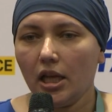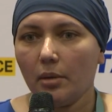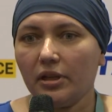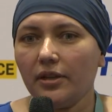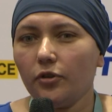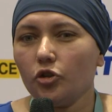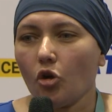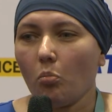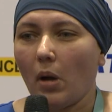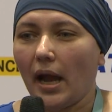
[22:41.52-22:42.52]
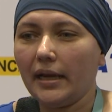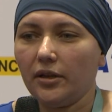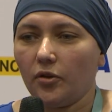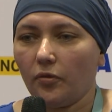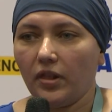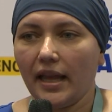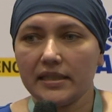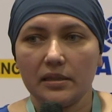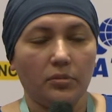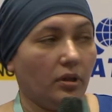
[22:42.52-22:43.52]
But if you don't mind and you're
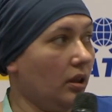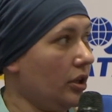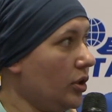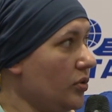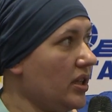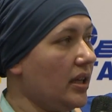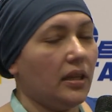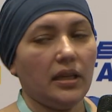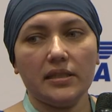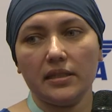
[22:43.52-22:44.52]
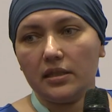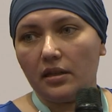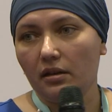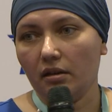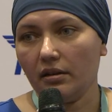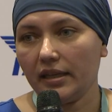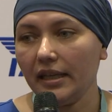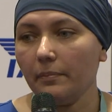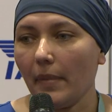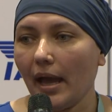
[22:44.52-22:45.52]
flexible, using this
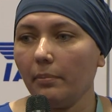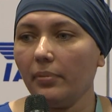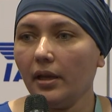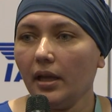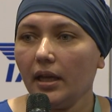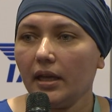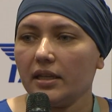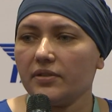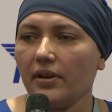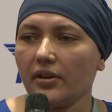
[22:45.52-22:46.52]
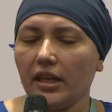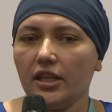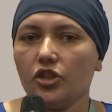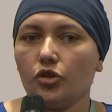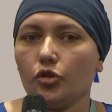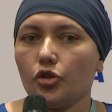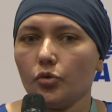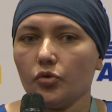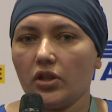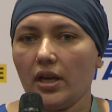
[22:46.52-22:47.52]
heat map, it is very easy to
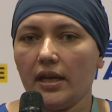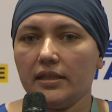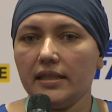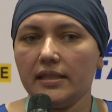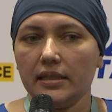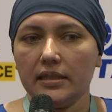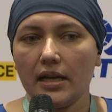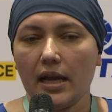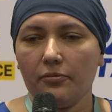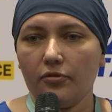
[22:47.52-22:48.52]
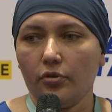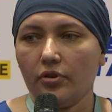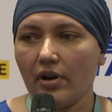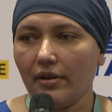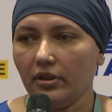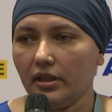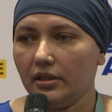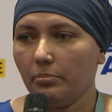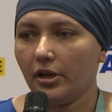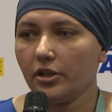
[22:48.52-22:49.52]
choose the decent time for arrival and
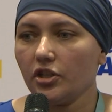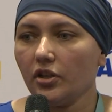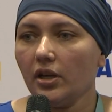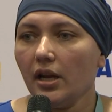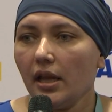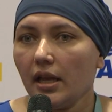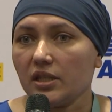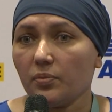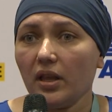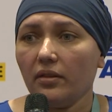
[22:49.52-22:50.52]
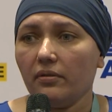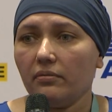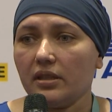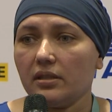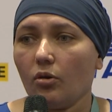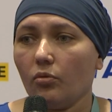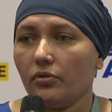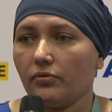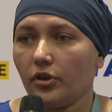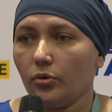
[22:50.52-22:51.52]
departure, as well as
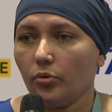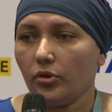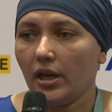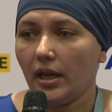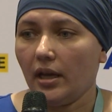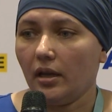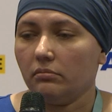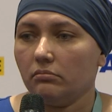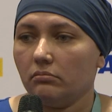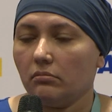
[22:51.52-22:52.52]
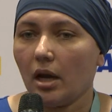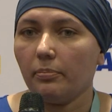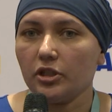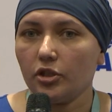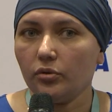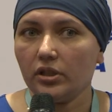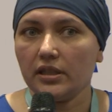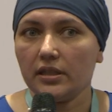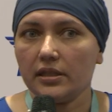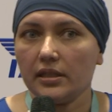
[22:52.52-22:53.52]
overview the
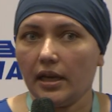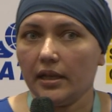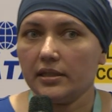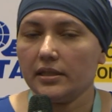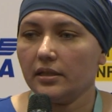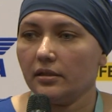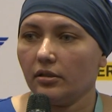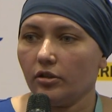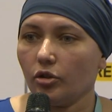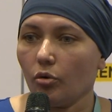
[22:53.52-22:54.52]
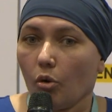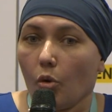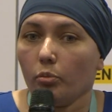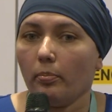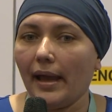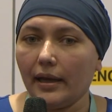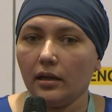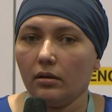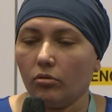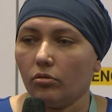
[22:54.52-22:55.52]
opportunities at your own
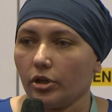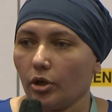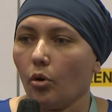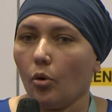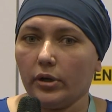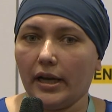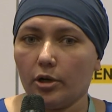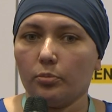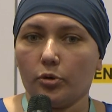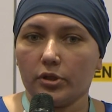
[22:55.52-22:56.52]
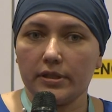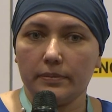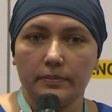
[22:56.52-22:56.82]
bank or your own airport.